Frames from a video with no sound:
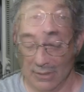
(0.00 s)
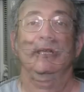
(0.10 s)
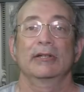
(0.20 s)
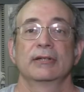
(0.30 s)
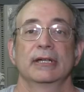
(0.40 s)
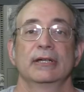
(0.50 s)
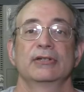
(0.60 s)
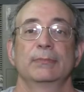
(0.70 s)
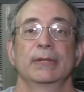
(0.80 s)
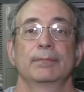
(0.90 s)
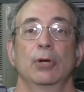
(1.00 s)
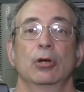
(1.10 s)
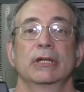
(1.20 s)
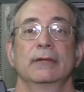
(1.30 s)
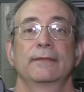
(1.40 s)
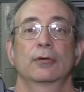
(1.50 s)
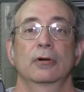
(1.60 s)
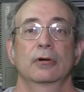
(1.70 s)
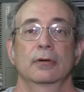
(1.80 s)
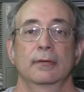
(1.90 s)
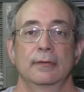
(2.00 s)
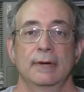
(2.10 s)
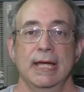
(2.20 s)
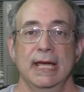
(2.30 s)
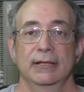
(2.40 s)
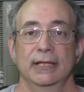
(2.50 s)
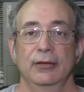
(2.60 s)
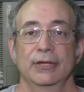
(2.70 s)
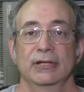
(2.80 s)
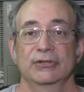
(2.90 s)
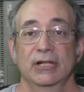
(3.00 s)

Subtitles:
It is a bit bulky for handheld things.